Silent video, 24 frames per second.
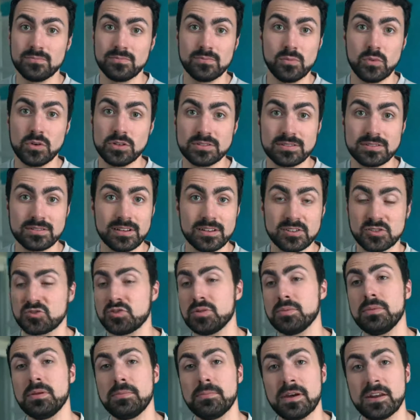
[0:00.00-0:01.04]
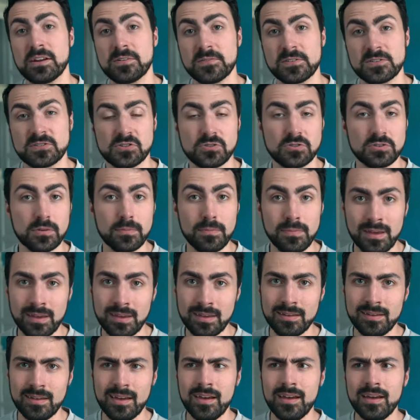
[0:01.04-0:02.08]
was extremely beneficial to
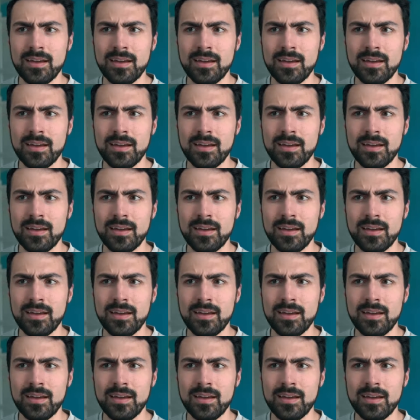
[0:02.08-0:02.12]
me.